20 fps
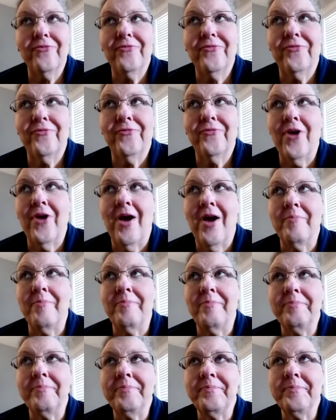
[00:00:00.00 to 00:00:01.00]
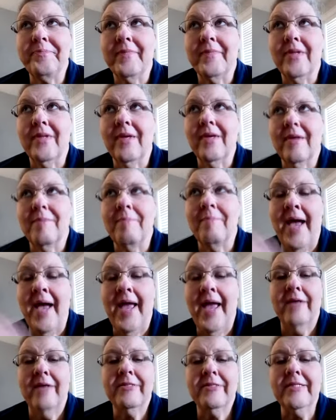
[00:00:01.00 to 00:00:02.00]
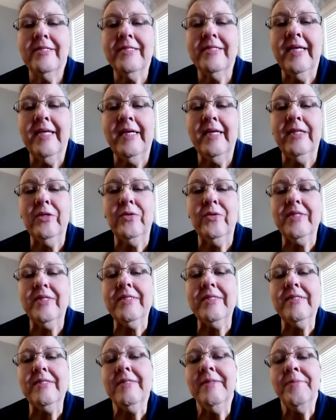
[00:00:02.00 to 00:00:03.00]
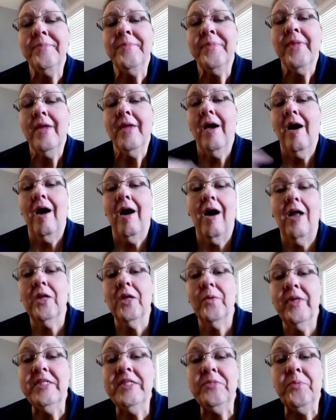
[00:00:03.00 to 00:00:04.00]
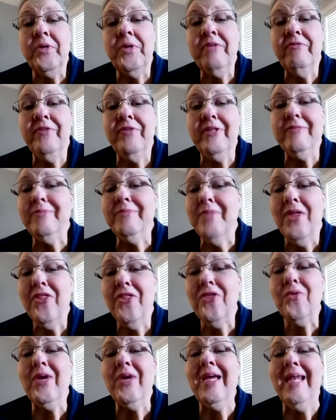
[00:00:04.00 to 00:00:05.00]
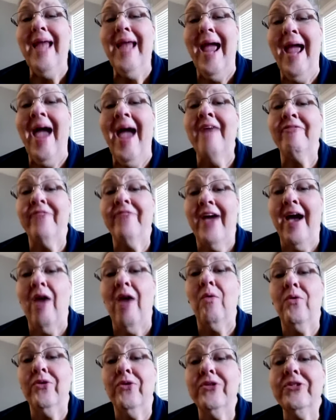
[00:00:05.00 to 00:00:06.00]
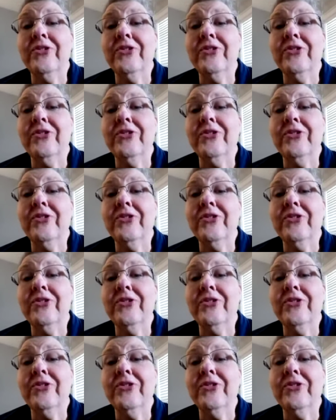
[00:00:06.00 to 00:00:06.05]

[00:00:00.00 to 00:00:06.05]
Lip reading: from my house in St. Louis all the way to Springfield, 3.5 hours